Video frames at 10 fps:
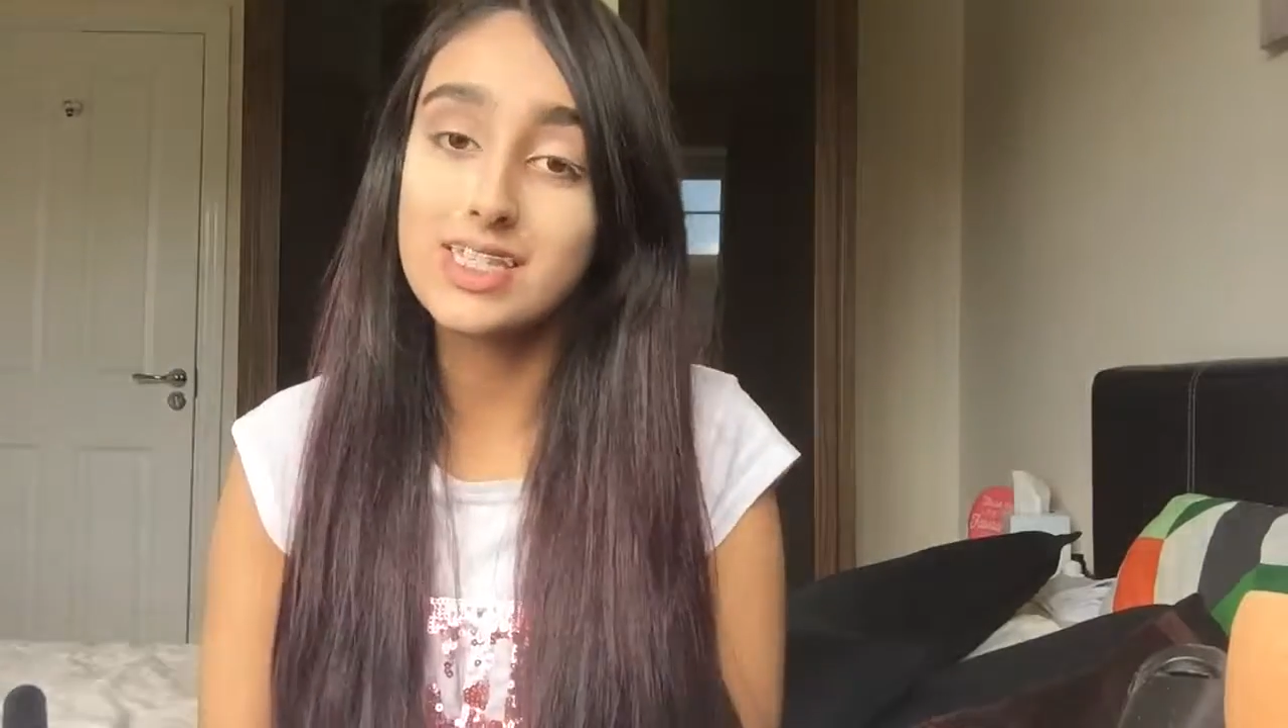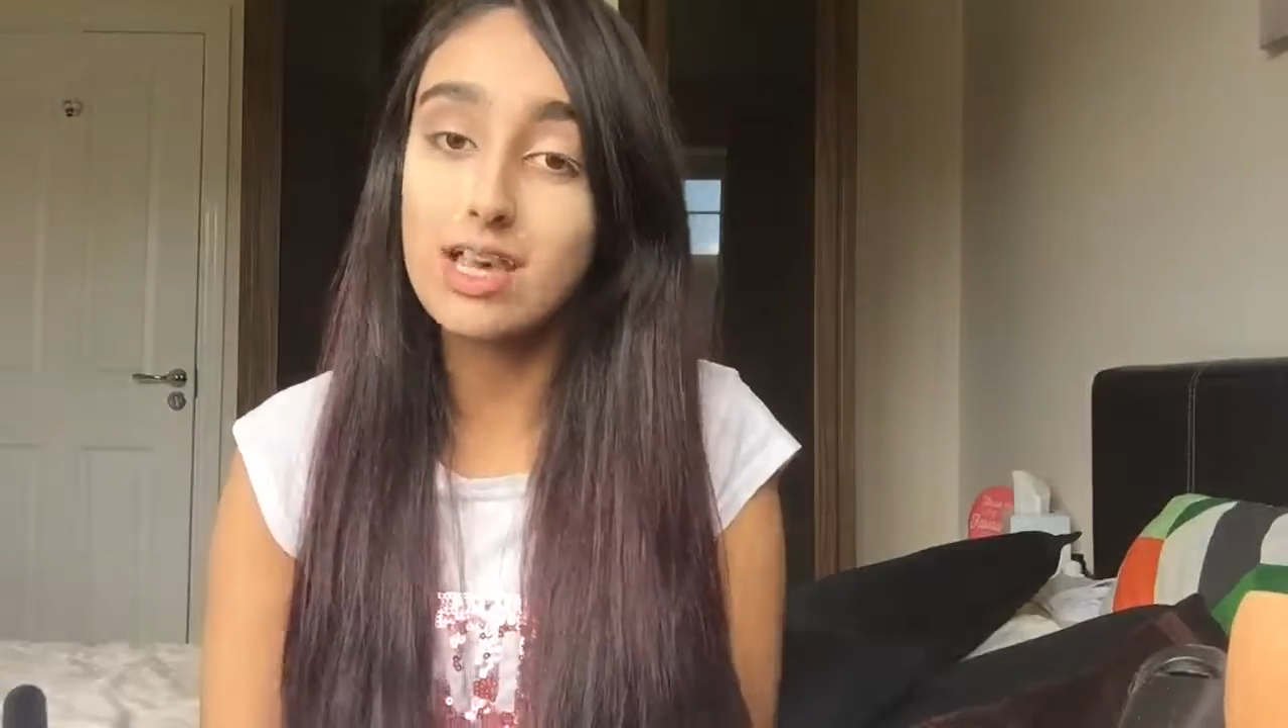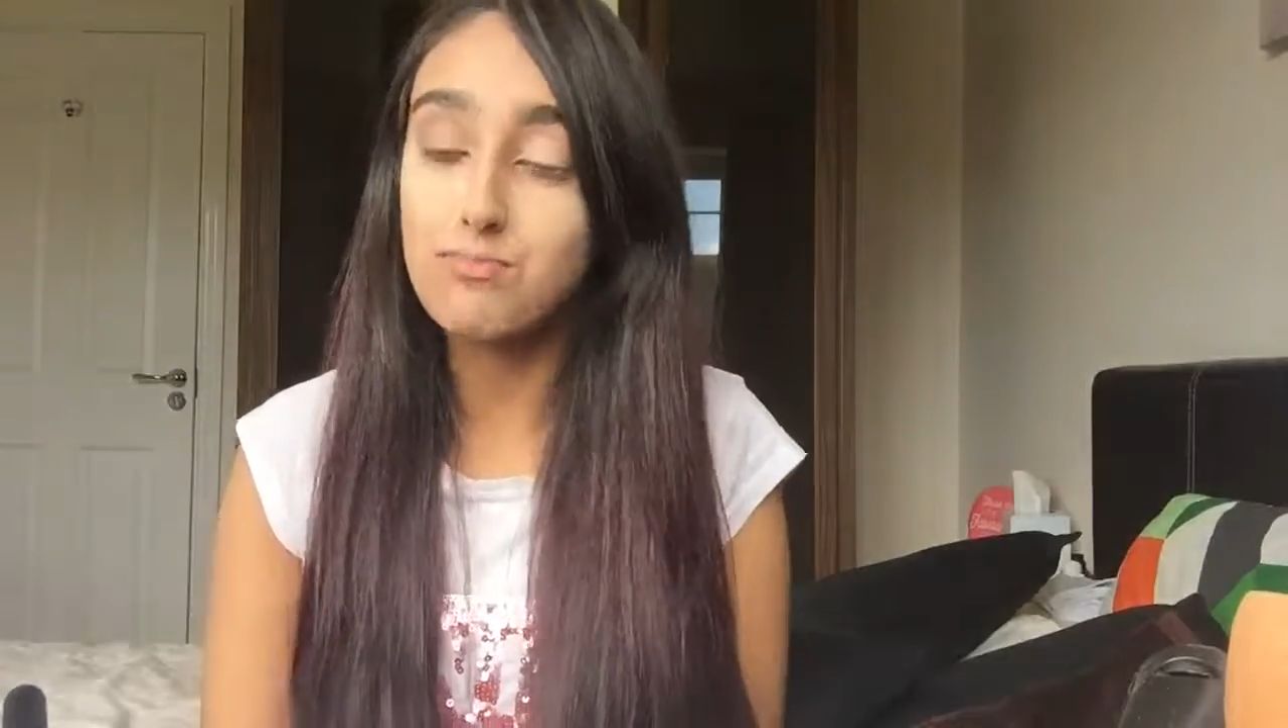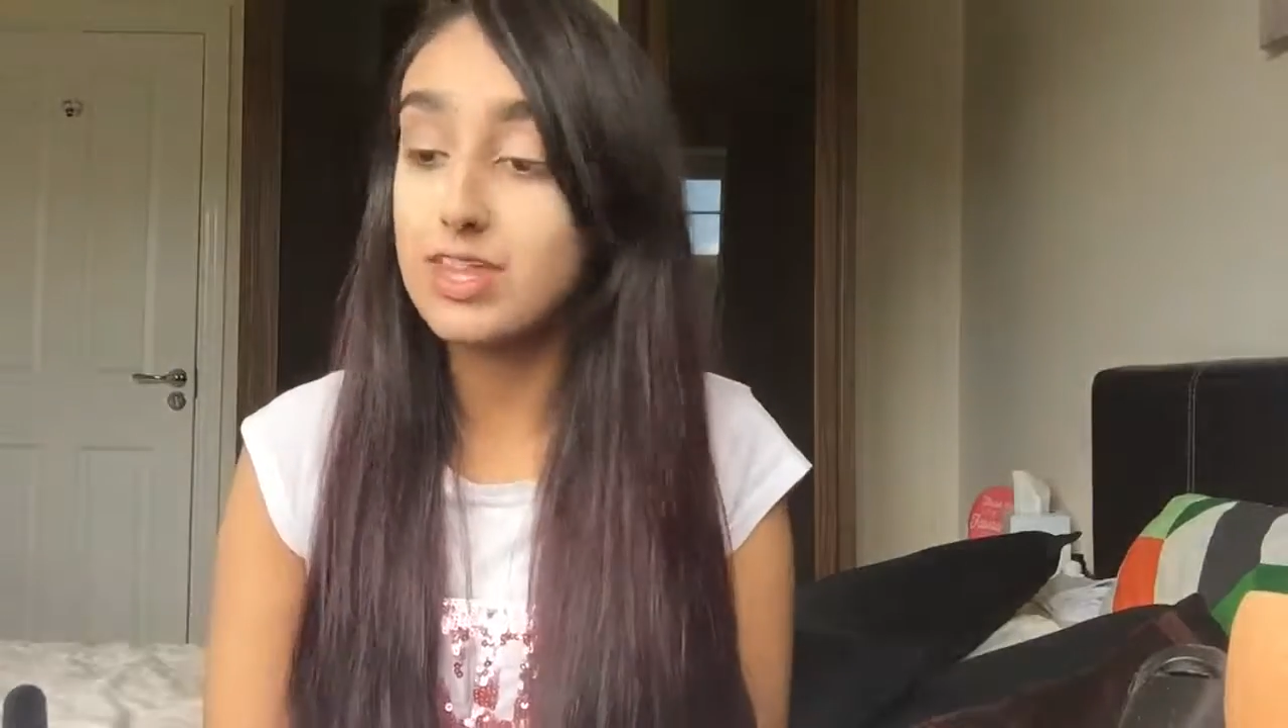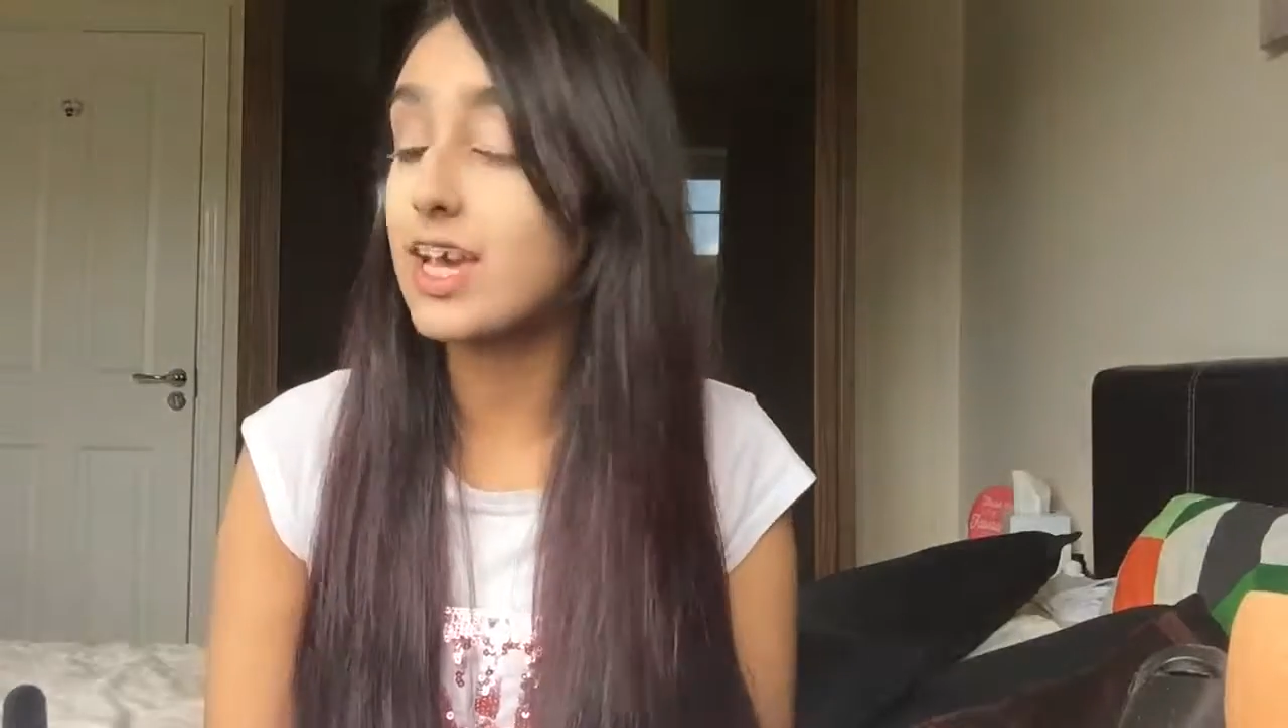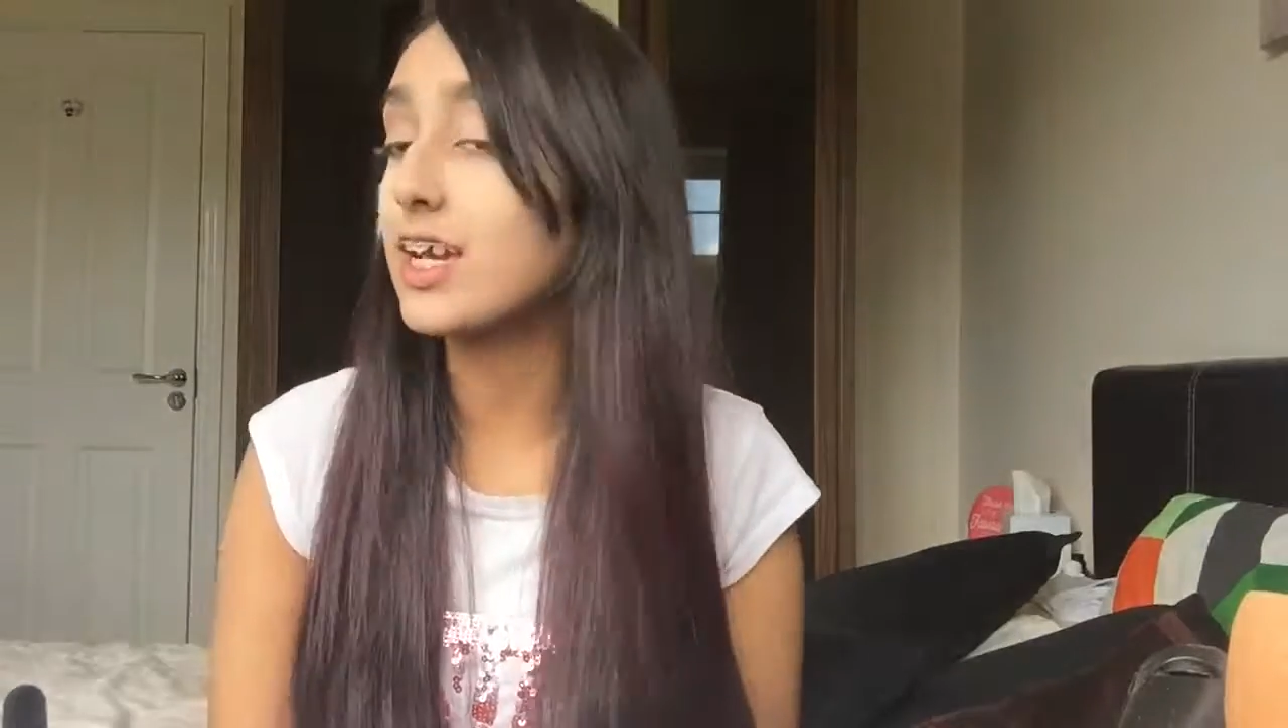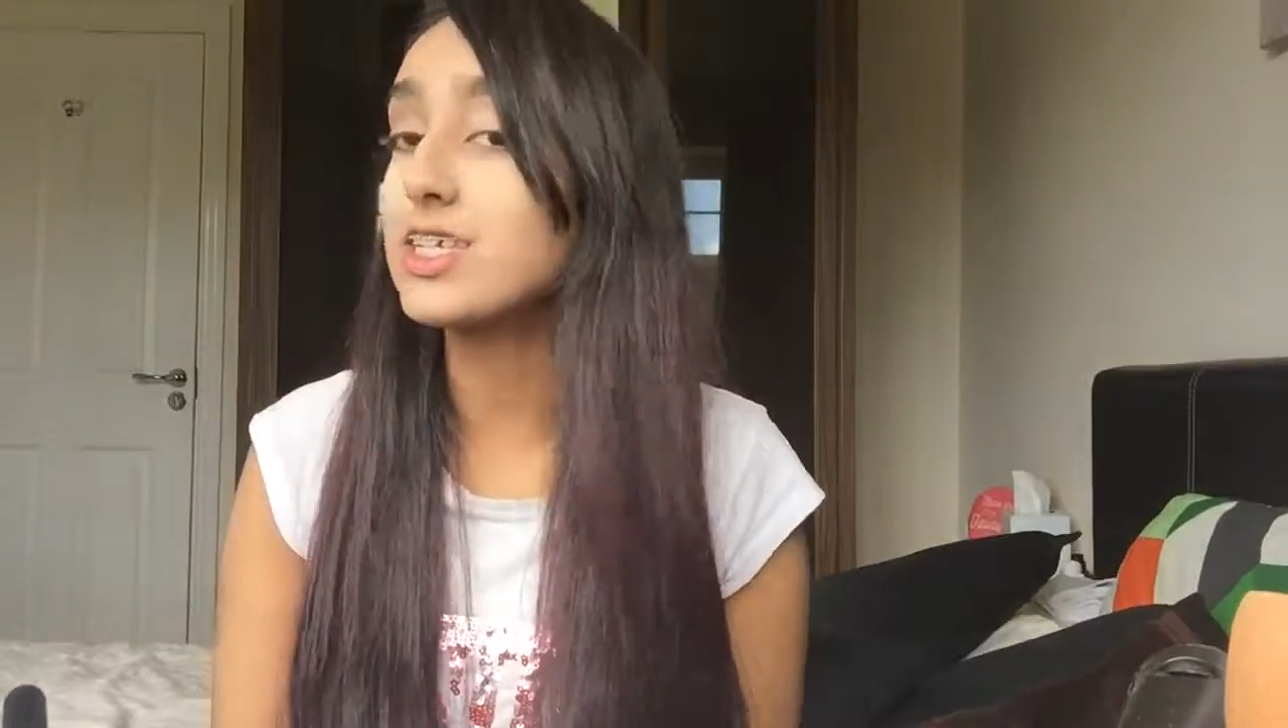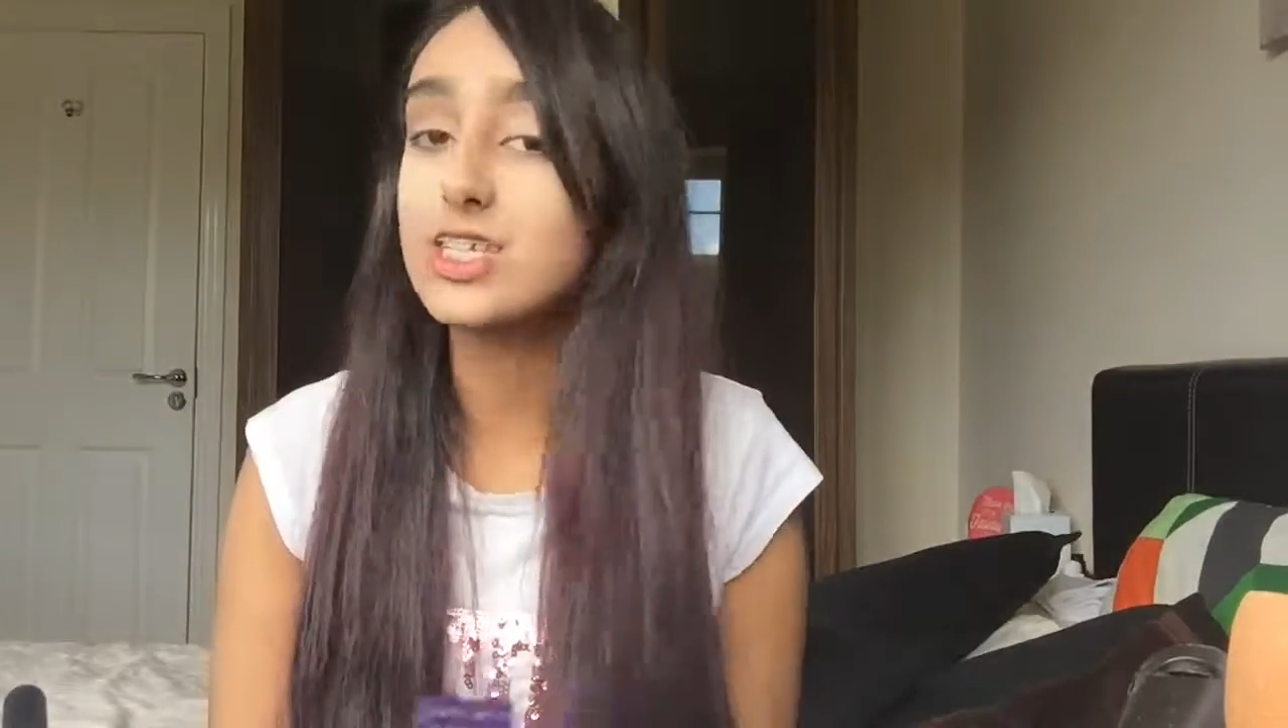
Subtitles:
same thing